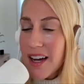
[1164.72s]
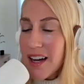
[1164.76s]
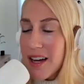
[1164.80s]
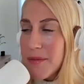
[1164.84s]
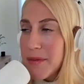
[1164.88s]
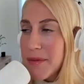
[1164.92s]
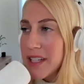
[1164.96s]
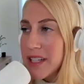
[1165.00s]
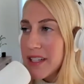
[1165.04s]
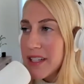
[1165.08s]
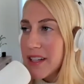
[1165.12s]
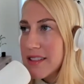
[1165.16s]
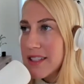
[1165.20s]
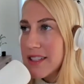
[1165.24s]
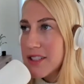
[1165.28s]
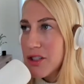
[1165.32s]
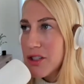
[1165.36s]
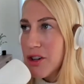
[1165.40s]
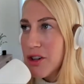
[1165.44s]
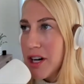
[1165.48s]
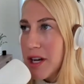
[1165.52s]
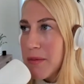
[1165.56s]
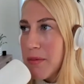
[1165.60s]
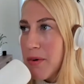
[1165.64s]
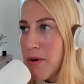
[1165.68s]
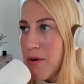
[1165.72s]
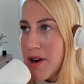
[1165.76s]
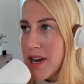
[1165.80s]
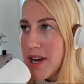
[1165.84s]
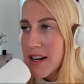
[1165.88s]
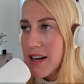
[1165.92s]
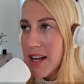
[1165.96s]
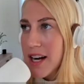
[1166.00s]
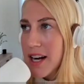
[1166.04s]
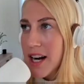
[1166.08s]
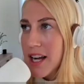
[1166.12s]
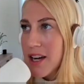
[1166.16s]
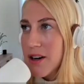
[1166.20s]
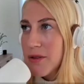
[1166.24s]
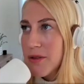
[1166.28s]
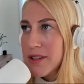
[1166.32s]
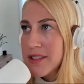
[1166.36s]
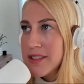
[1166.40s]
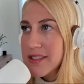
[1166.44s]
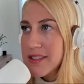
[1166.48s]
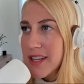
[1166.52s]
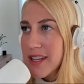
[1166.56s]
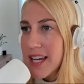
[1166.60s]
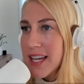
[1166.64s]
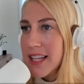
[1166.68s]
I mean, it's a great point. And I
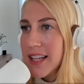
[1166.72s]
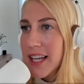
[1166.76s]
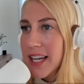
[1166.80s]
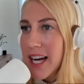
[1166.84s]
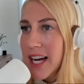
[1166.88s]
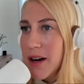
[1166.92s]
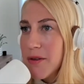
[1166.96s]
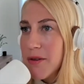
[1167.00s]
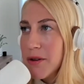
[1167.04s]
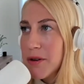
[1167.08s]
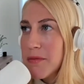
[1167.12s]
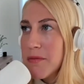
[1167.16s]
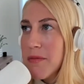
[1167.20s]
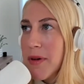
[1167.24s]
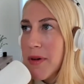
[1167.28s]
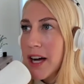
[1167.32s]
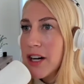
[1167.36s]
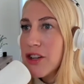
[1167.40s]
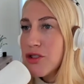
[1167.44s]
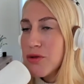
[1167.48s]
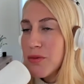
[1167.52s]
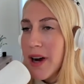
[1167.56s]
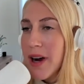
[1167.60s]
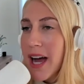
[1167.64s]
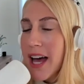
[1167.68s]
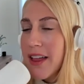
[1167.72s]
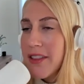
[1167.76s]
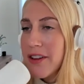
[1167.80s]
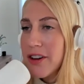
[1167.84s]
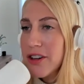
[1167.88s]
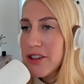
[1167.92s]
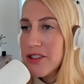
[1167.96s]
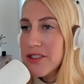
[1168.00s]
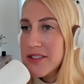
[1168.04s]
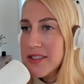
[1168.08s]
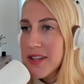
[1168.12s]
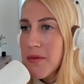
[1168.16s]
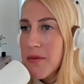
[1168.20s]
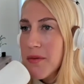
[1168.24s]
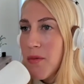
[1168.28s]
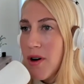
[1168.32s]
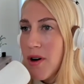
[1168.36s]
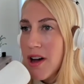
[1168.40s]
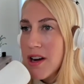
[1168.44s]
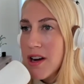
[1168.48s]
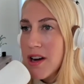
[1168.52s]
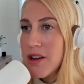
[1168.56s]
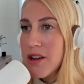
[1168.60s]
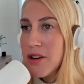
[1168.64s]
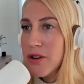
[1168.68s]
always say, like, I would much rather
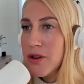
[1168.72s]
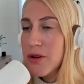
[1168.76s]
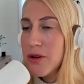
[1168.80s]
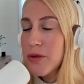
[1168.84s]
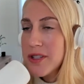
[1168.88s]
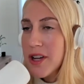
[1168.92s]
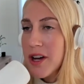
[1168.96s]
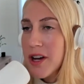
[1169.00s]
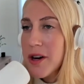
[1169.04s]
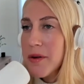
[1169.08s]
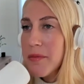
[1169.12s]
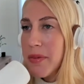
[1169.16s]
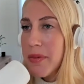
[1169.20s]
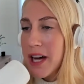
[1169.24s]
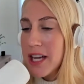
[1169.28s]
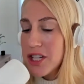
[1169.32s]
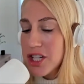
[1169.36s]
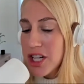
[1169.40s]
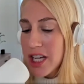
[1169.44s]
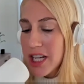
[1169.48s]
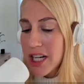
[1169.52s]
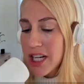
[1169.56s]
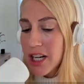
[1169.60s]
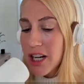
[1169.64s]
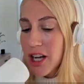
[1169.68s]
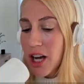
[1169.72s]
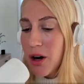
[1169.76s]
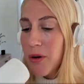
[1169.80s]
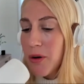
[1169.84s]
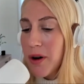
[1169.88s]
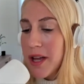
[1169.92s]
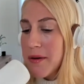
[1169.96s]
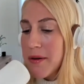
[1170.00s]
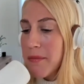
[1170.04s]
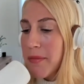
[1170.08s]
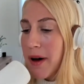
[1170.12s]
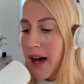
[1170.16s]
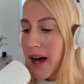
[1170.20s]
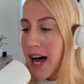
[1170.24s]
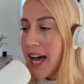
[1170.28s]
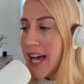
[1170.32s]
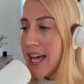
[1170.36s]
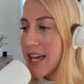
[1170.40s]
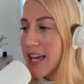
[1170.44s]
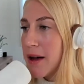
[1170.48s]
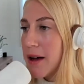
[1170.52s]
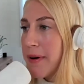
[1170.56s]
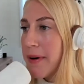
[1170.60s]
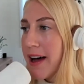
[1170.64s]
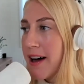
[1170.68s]
someone who's on a budget go and
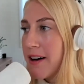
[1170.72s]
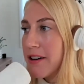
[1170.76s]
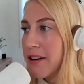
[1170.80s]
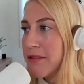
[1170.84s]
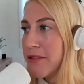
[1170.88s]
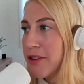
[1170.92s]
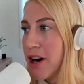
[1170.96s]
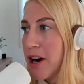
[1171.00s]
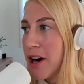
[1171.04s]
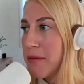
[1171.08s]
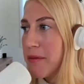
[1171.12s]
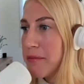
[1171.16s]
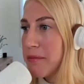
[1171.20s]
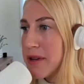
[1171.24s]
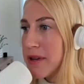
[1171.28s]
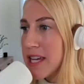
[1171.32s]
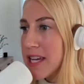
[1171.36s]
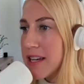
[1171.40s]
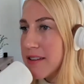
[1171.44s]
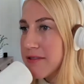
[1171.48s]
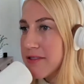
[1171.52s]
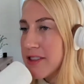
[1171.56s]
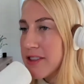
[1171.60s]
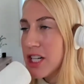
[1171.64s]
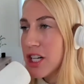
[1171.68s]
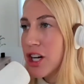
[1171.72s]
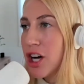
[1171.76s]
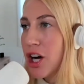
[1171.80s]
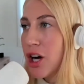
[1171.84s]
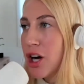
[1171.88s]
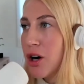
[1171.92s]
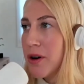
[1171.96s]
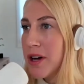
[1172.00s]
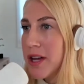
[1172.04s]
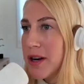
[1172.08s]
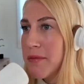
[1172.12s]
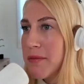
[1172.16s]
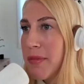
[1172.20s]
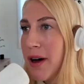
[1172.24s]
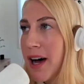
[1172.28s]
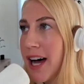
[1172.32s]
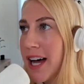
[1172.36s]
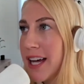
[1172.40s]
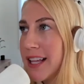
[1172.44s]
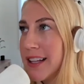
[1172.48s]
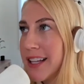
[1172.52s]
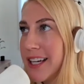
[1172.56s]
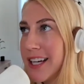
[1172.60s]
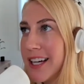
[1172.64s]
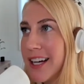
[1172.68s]
buy a pound of ground beef than go and
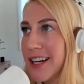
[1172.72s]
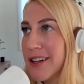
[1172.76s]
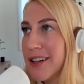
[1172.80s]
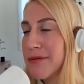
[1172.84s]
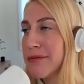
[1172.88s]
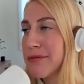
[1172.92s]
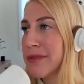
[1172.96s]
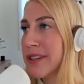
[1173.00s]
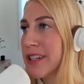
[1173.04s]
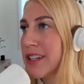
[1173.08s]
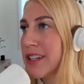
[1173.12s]
buy like a